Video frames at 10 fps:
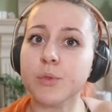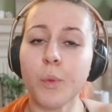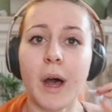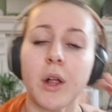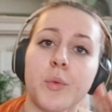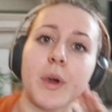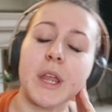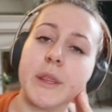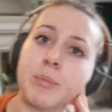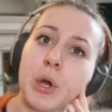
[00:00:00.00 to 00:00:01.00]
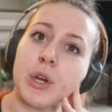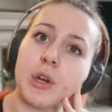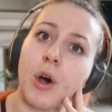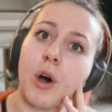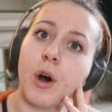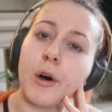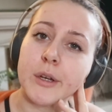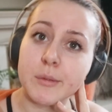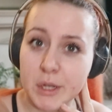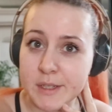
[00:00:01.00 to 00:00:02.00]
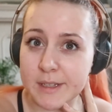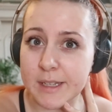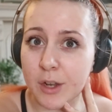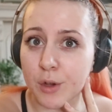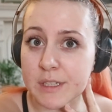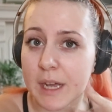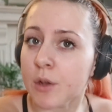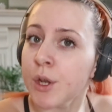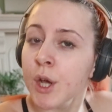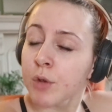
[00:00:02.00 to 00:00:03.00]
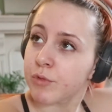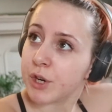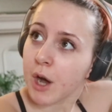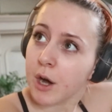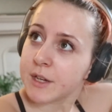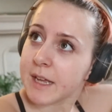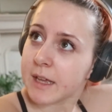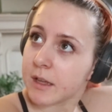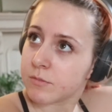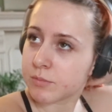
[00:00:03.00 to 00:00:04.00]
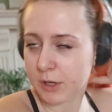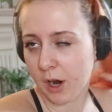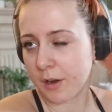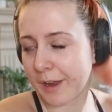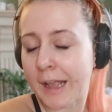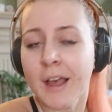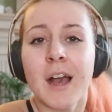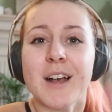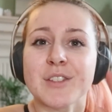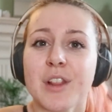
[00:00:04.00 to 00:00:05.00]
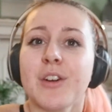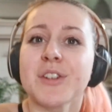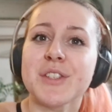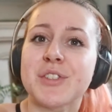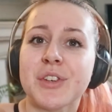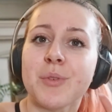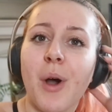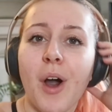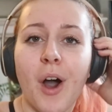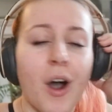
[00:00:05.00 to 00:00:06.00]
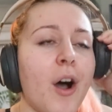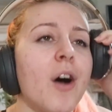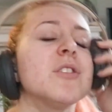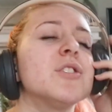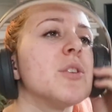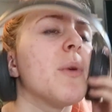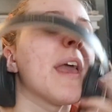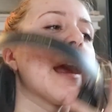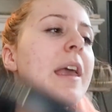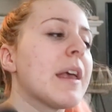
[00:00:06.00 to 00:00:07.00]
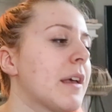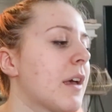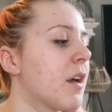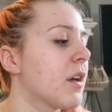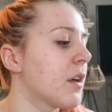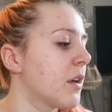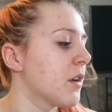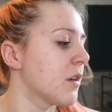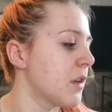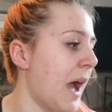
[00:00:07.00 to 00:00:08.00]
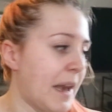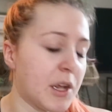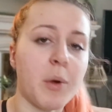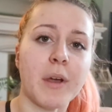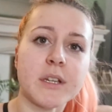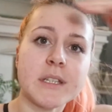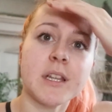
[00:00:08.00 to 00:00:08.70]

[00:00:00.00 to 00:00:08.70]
Well, with putting on muscle in lockdown, regarding as long as you are doing adequate